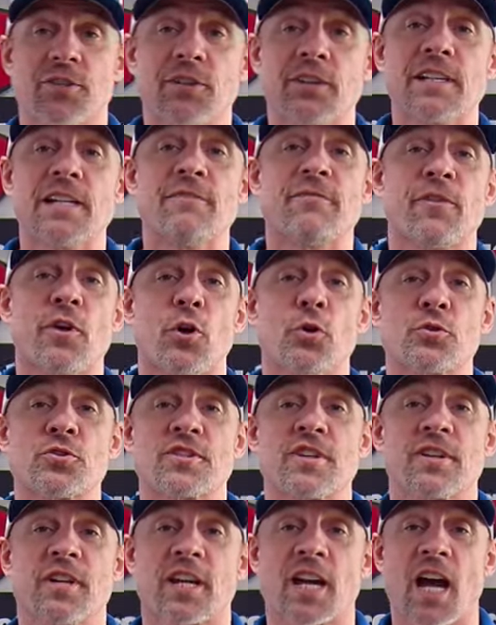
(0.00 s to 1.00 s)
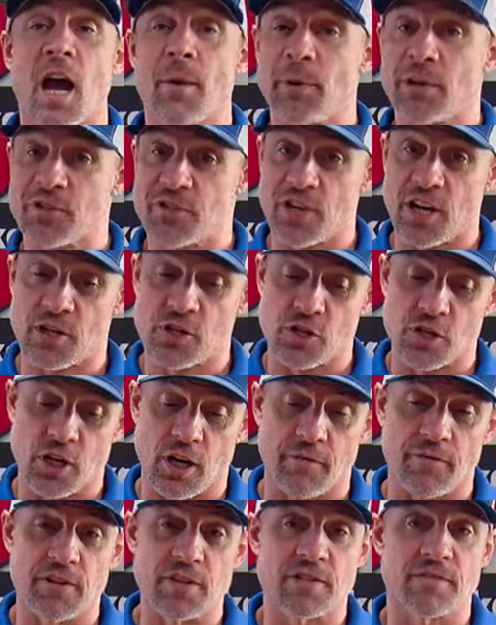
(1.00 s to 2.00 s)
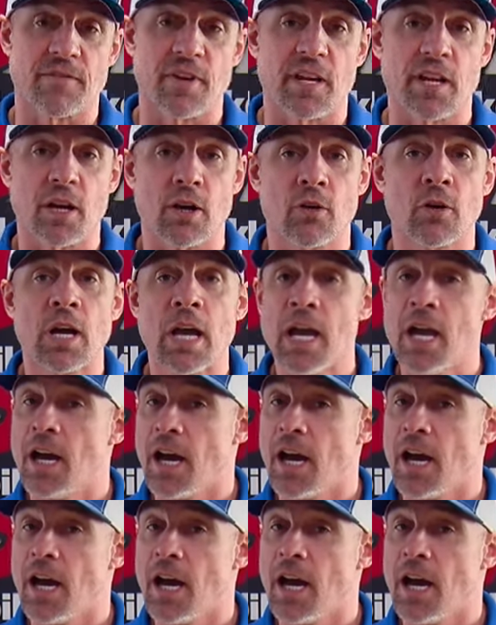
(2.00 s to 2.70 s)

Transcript: leave those in the comment section of this video.